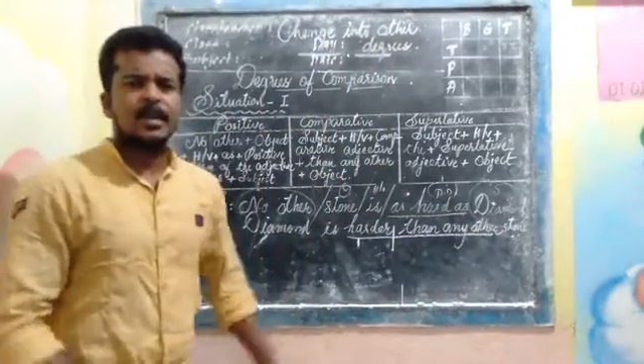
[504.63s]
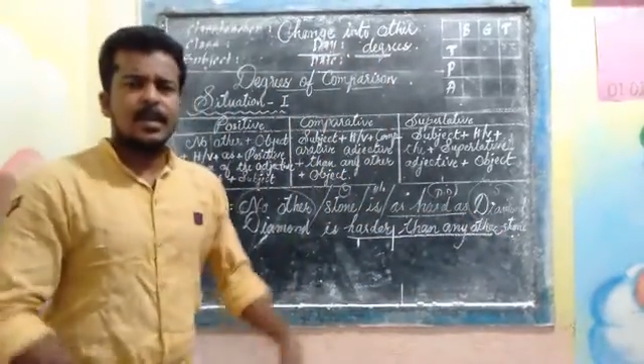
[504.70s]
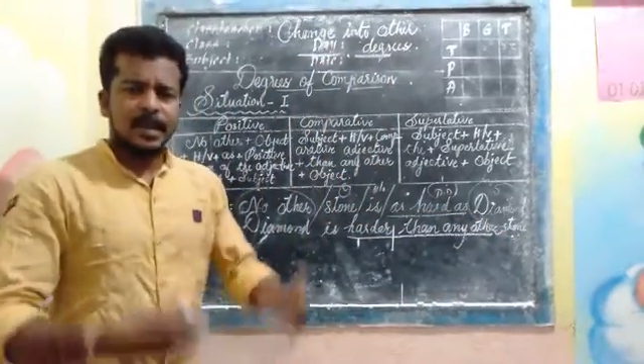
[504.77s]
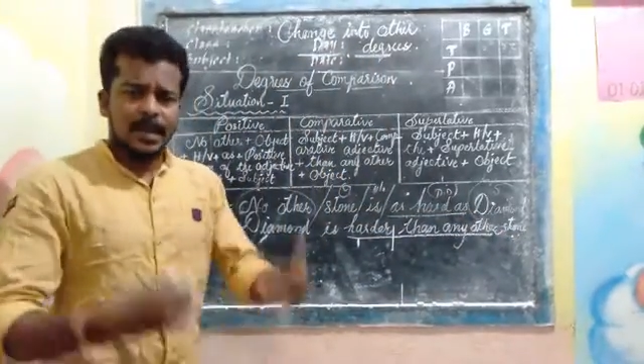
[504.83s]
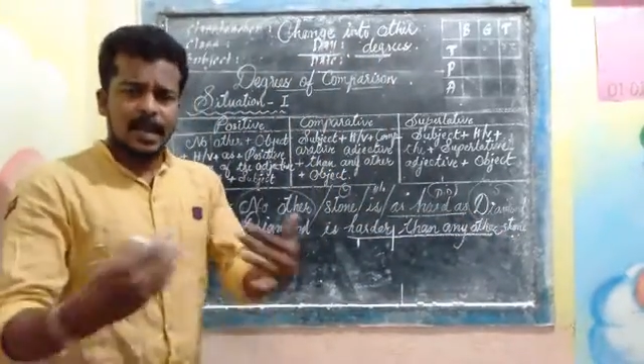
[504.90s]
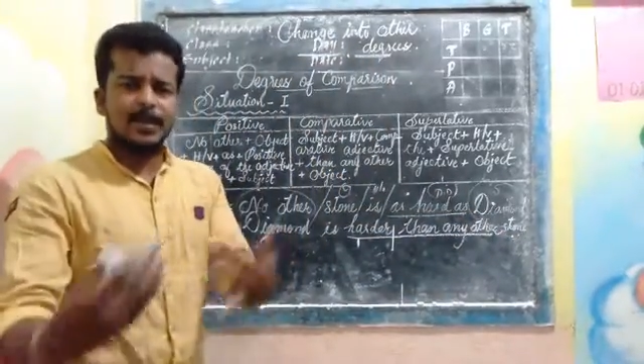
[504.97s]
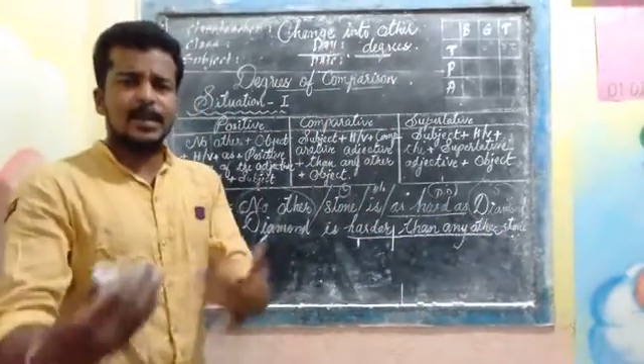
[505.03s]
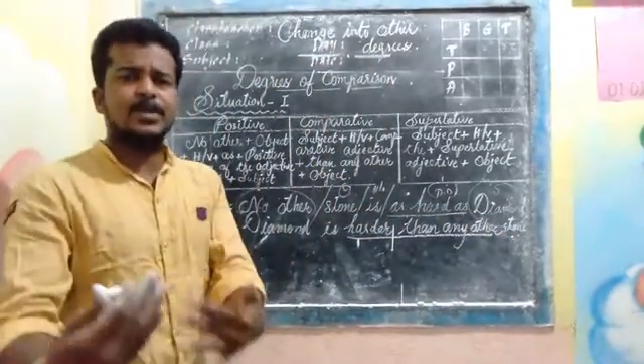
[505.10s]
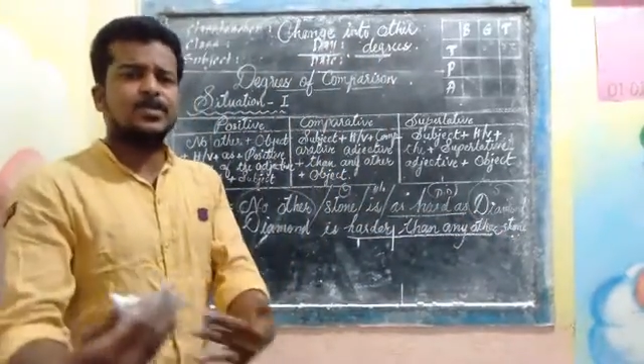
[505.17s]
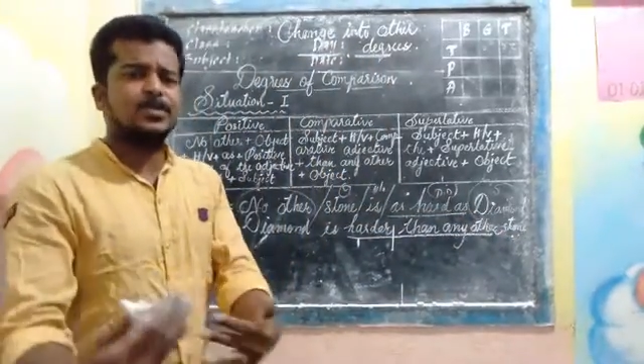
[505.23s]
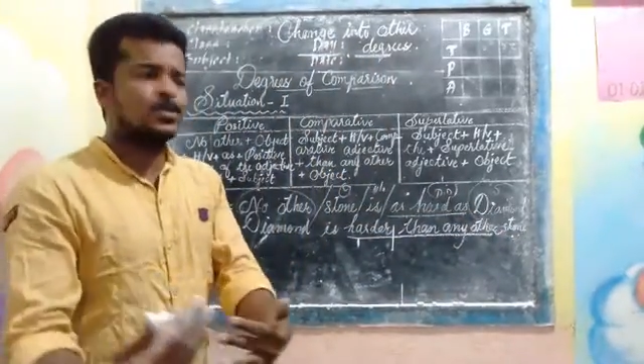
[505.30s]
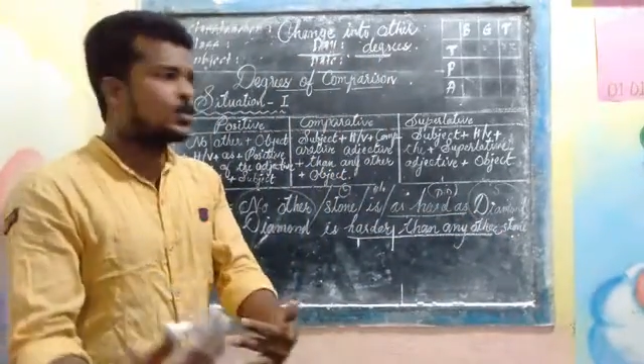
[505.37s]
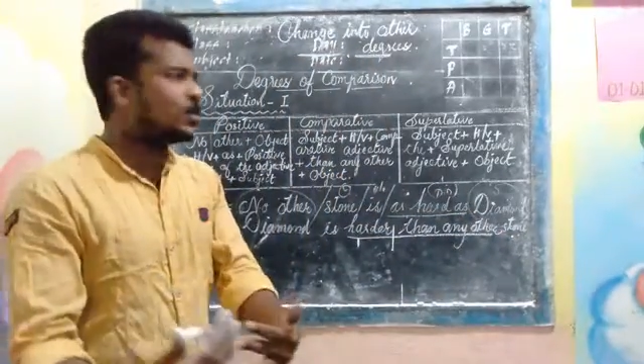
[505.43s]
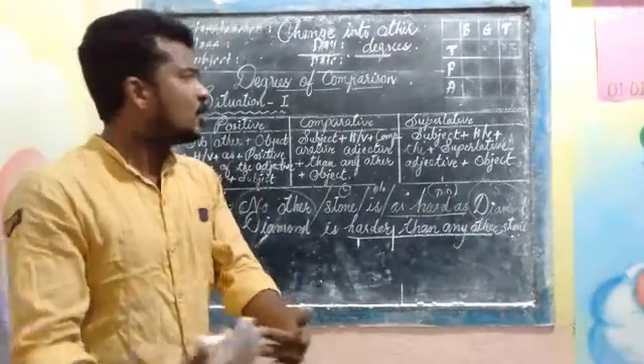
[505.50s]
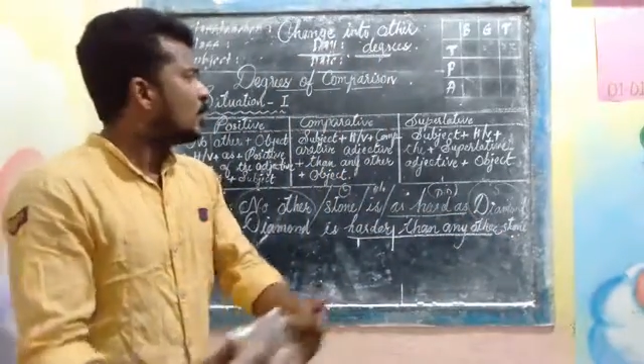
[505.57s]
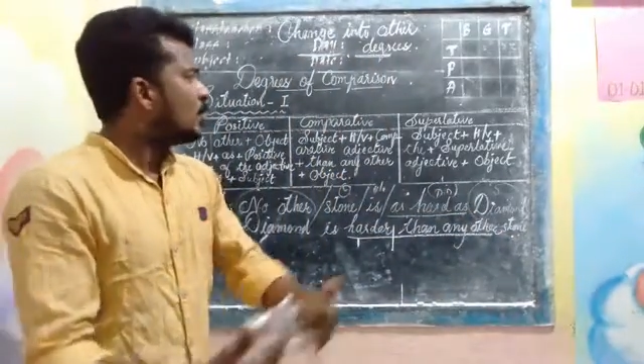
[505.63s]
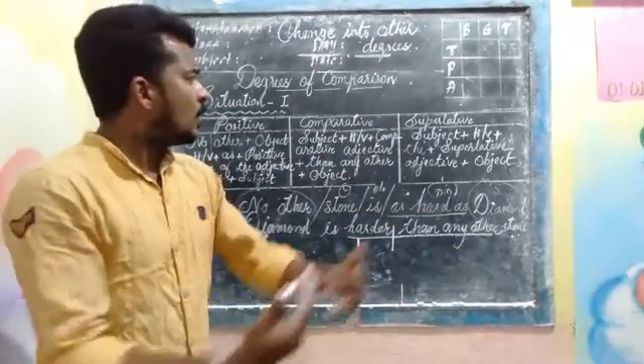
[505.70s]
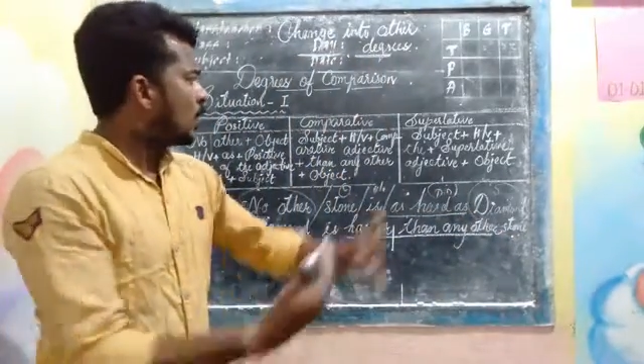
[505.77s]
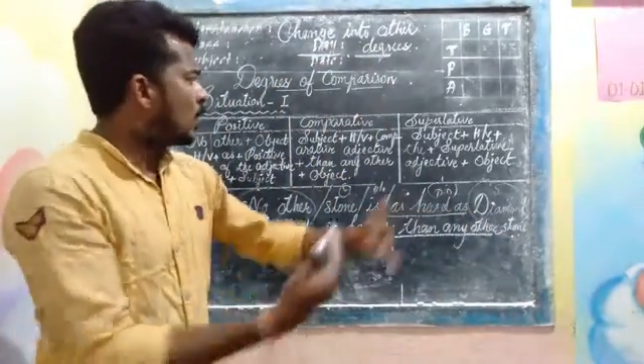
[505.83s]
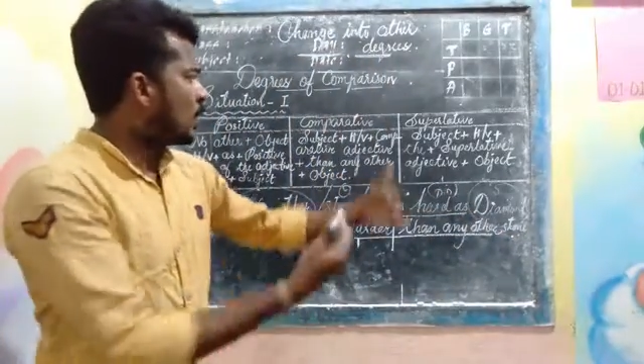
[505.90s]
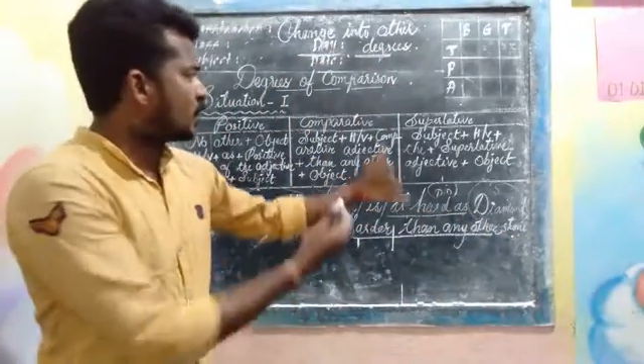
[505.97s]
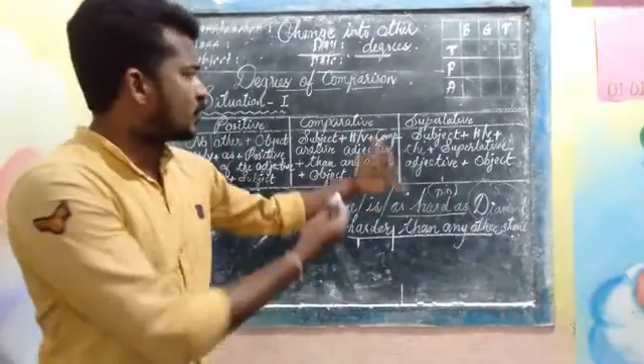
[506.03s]
Coming to
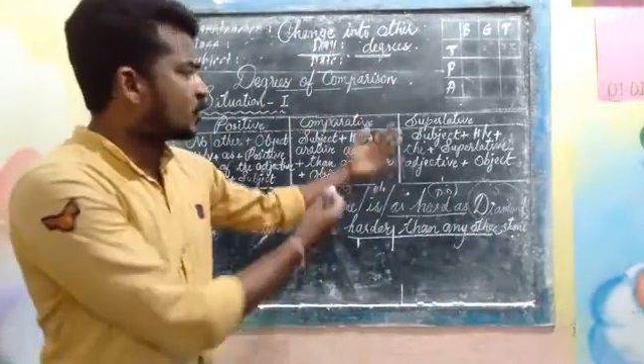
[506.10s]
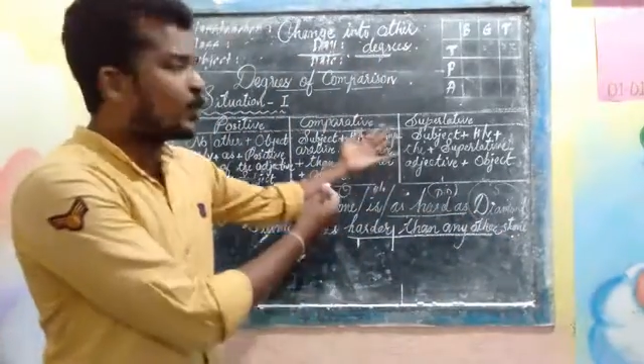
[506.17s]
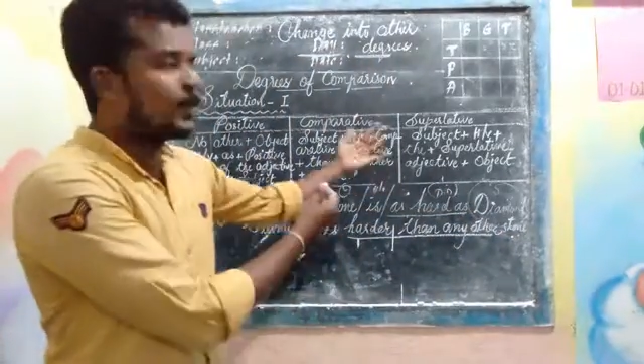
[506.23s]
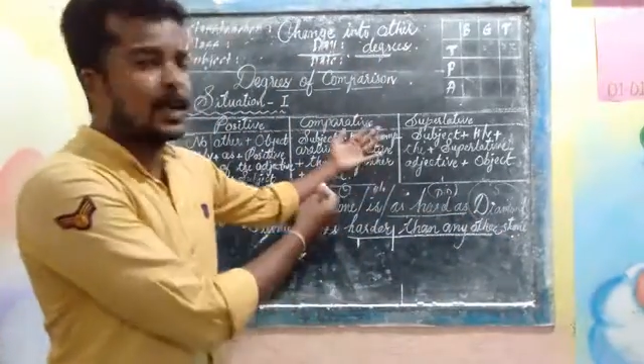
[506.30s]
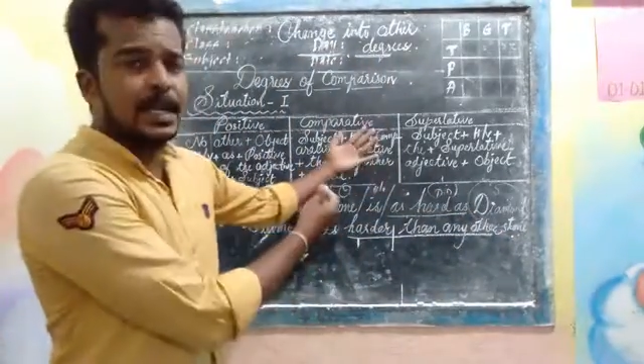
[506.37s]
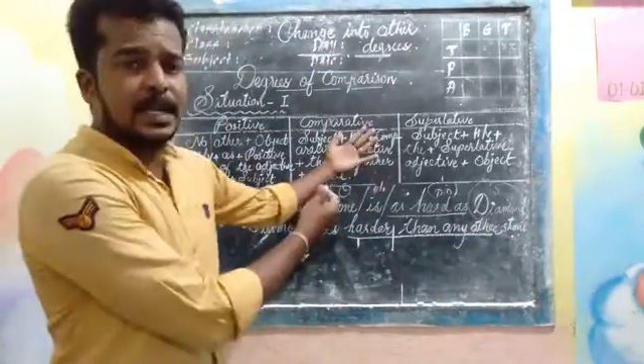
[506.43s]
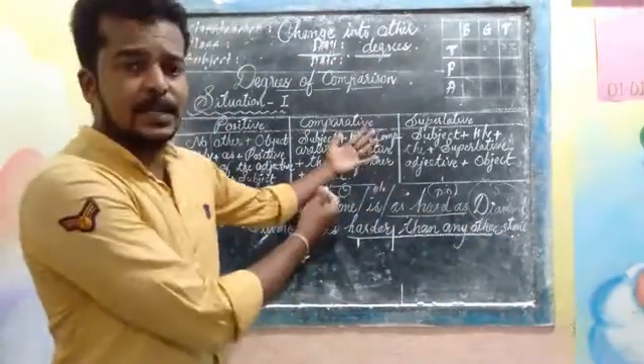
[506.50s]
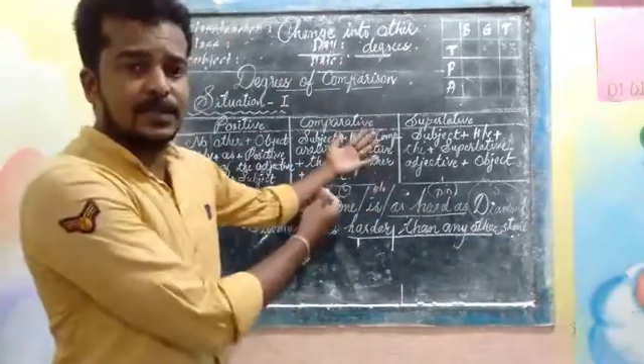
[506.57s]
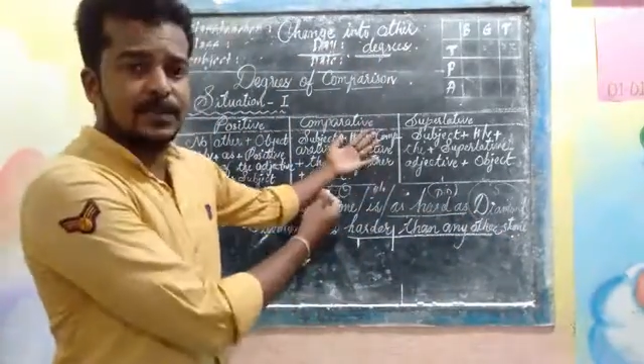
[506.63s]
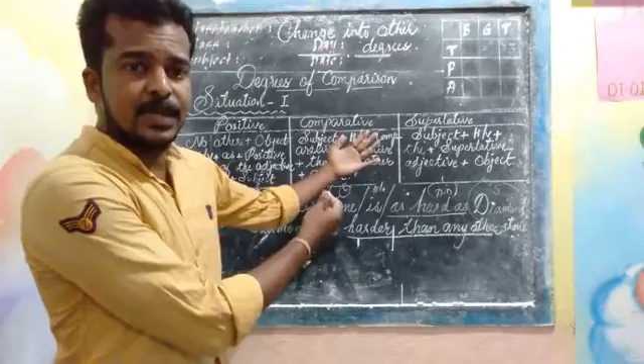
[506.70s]
superlative